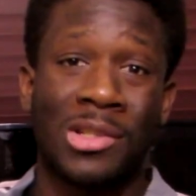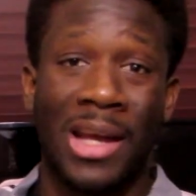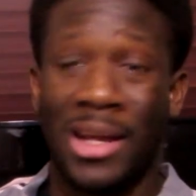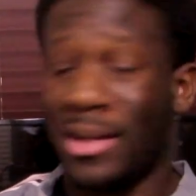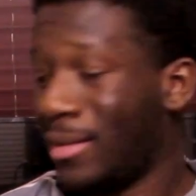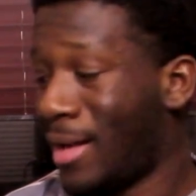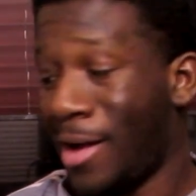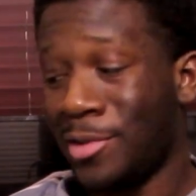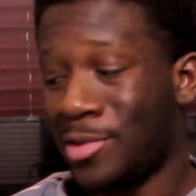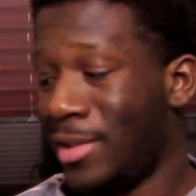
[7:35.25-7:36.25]
Like,
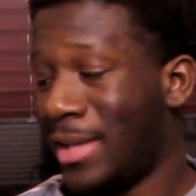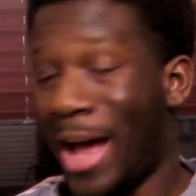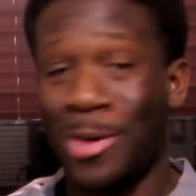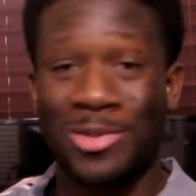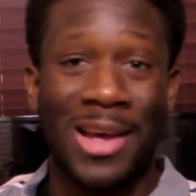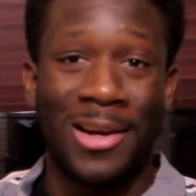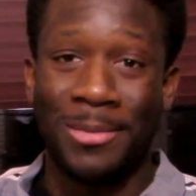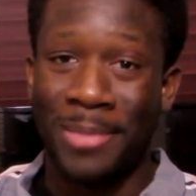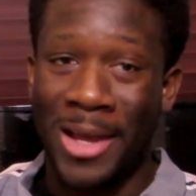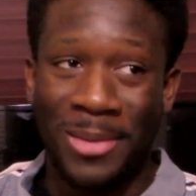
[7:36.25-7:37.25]
honestly, outside
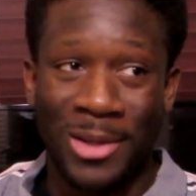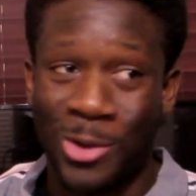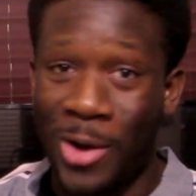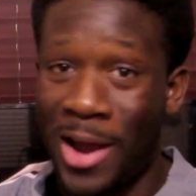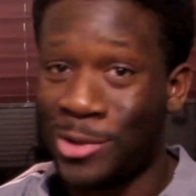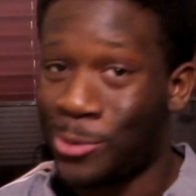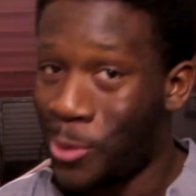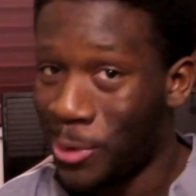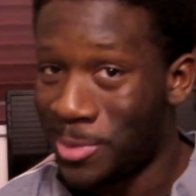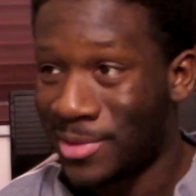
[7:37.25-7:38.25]
of maybe Crash
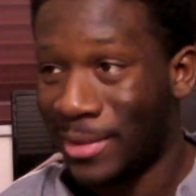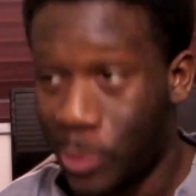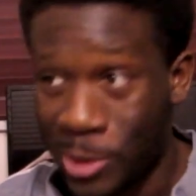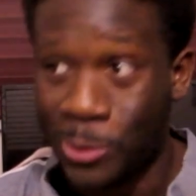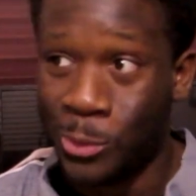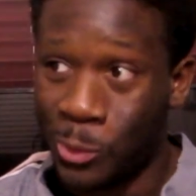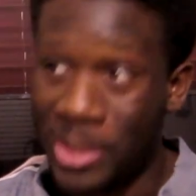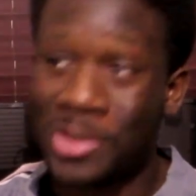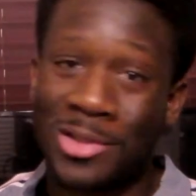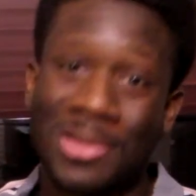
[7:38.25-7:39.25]
Warped,
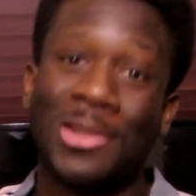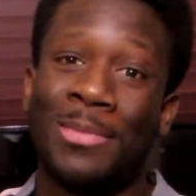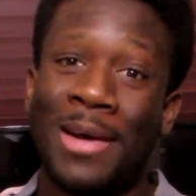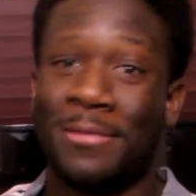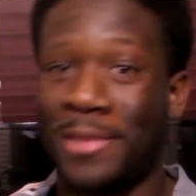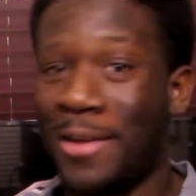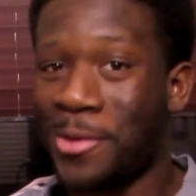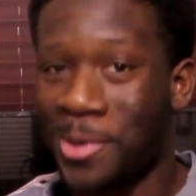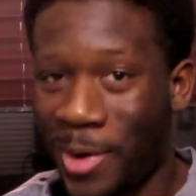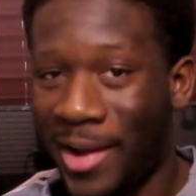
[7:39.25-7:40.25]
which is still my
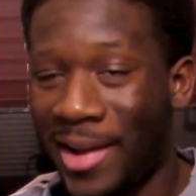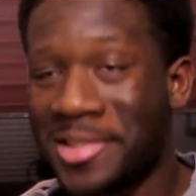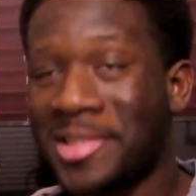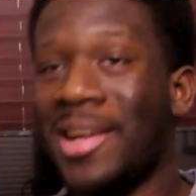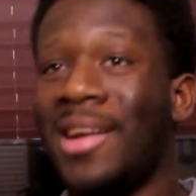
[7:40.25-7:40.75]
favorite Crash,